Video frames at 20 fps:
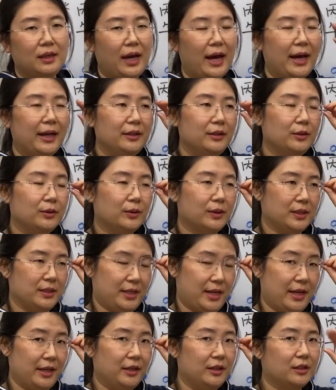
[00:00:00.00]
annual
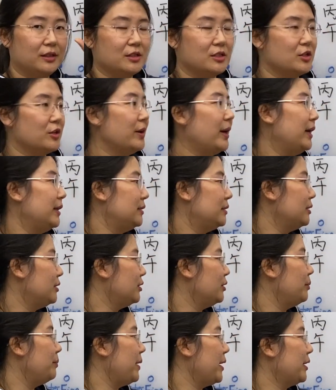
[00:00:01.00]
10-year trend
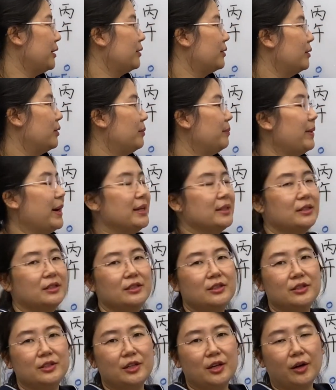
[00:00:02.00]
to make your own
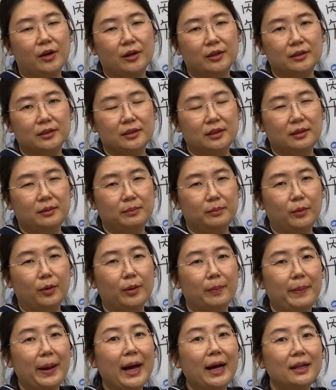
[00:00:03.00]
Bazi chart
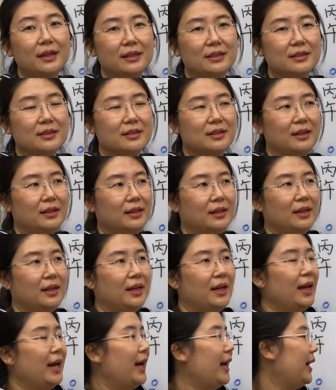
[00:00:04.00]
more balanced.
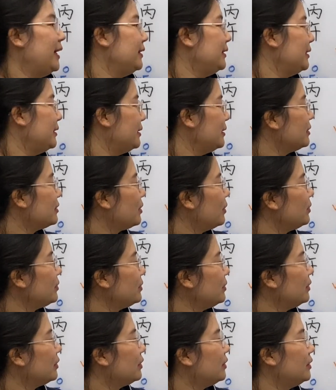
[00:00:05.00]
And this is
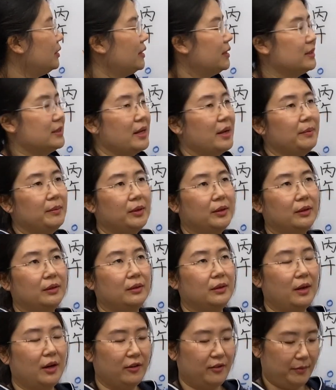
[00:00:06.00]
also a good
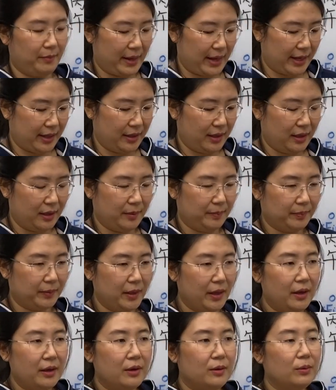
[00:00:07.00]
example of my
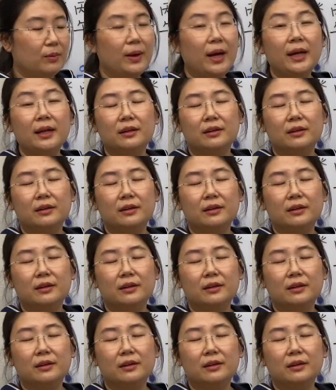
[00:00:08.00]
wet